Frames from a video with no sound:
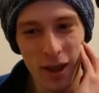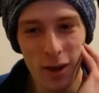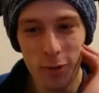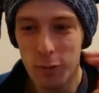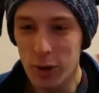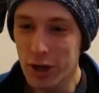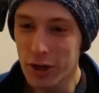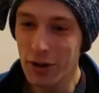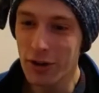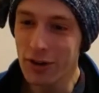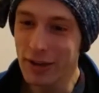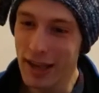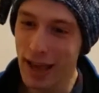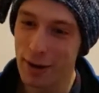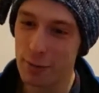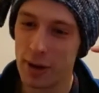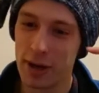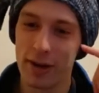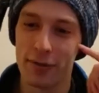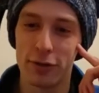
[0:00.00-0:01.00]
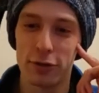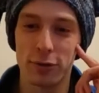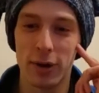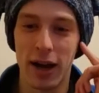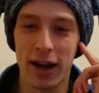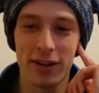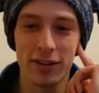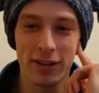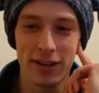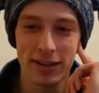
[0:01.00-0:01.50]
we could get one of
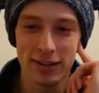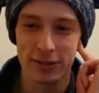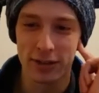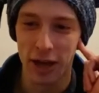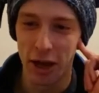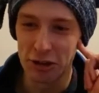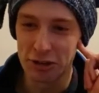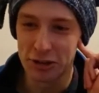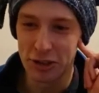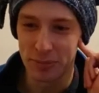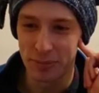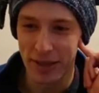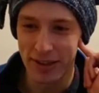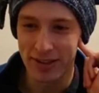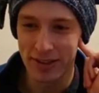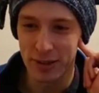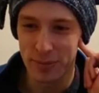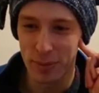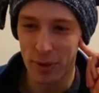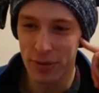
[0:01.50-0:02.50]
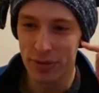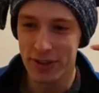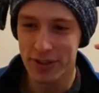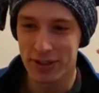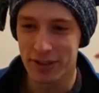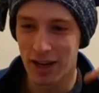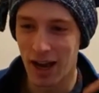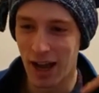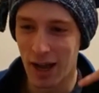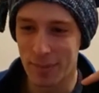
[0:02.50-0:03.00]
Aurelia's goldsmiths to put this
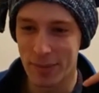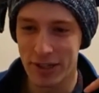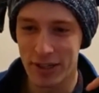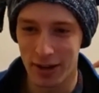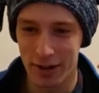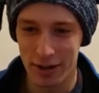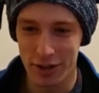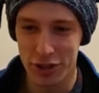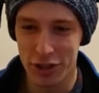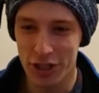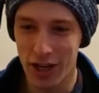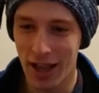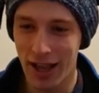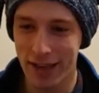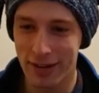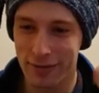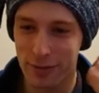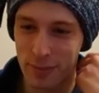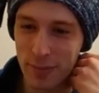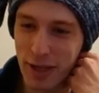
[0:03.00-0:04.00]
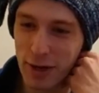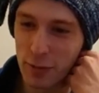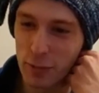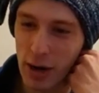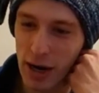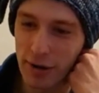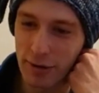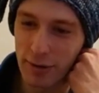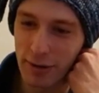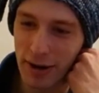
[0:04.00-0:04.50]
diamond on a chain for me to
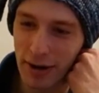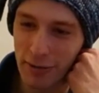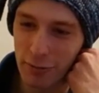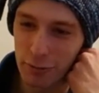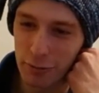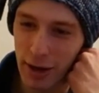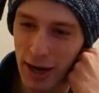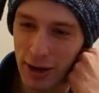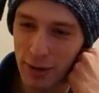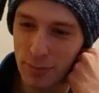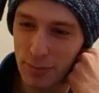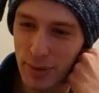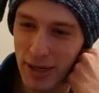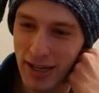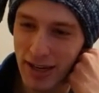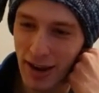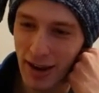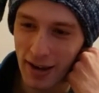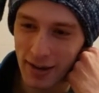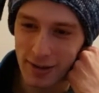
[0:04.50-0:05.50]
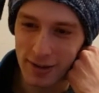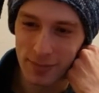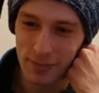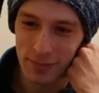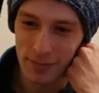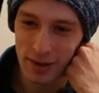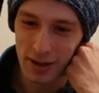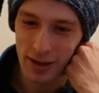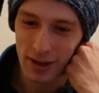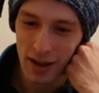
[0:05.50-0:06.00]
wear around me neck.
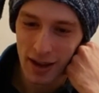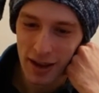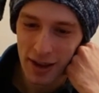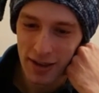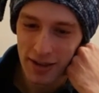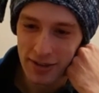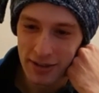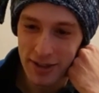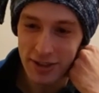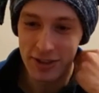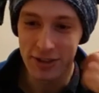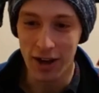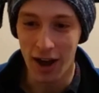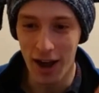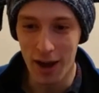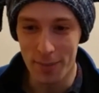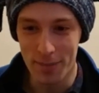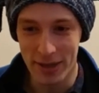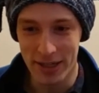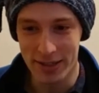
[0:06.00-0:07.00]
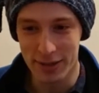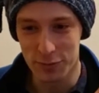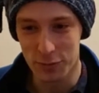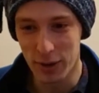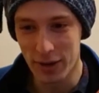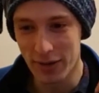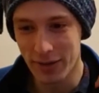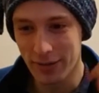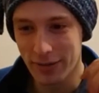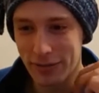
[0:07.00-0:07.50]
This diamond is
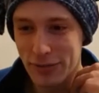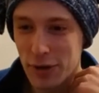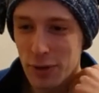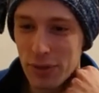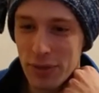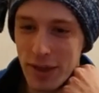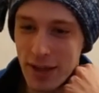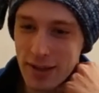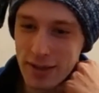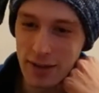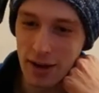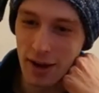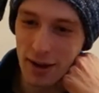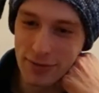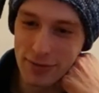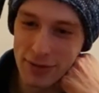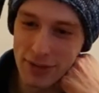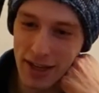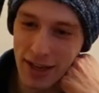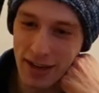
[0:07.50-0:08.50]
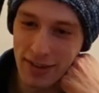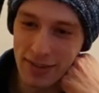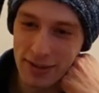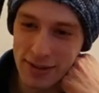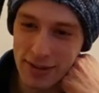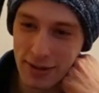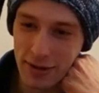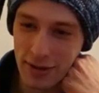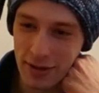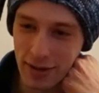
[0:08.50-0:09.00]
one of the few things I've seen
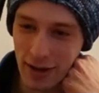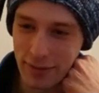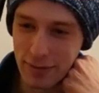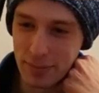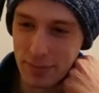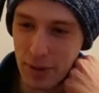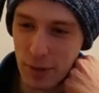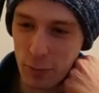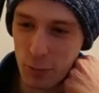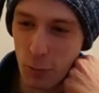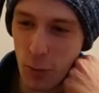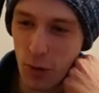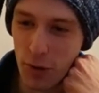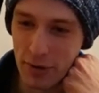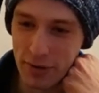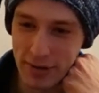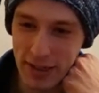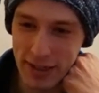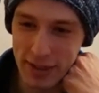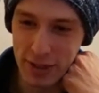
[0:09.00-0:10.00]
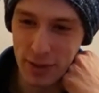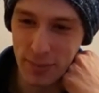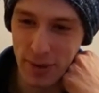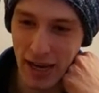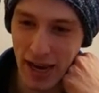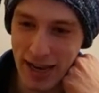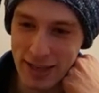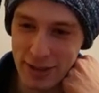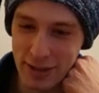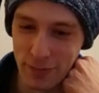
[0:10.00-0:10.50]
that's good enough to be worn next to me
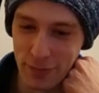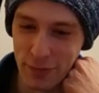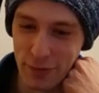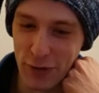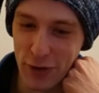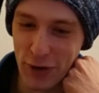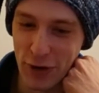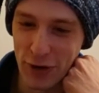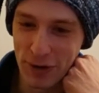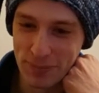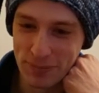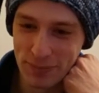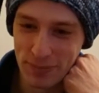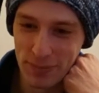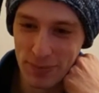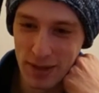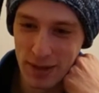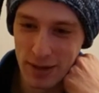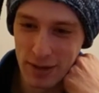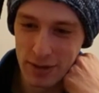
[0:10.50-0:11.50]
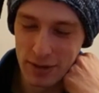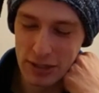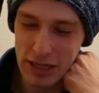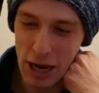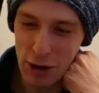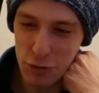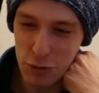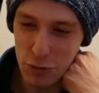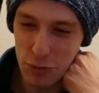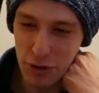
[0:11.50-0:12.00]
handsome fur.
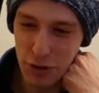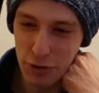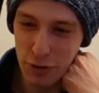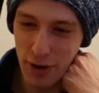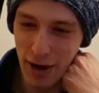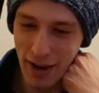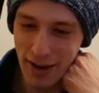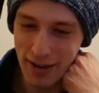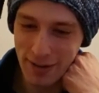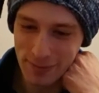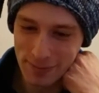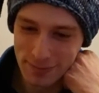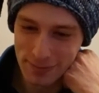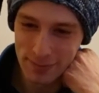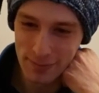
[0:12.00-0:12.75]
Don't you agree?